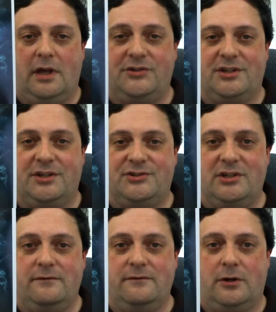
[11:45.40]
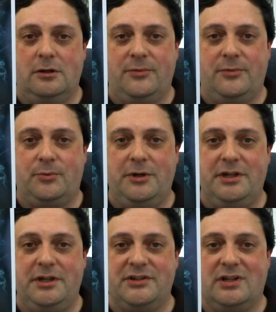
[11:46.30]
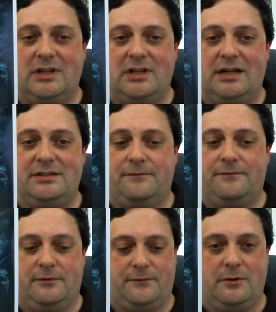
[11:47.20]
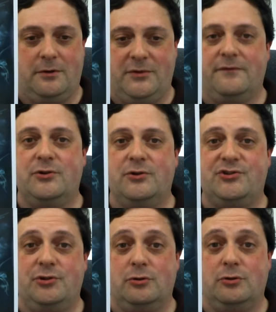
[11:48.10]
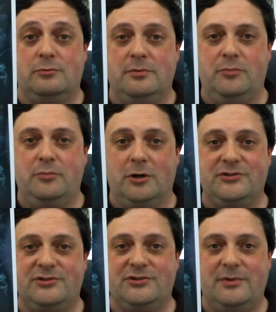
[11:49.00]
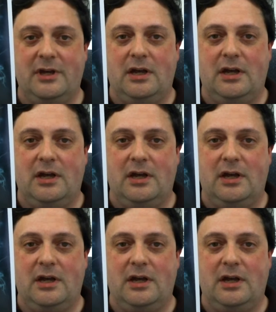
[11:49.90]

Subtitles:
as you can see, Volume 3 is a lot different from the first two books.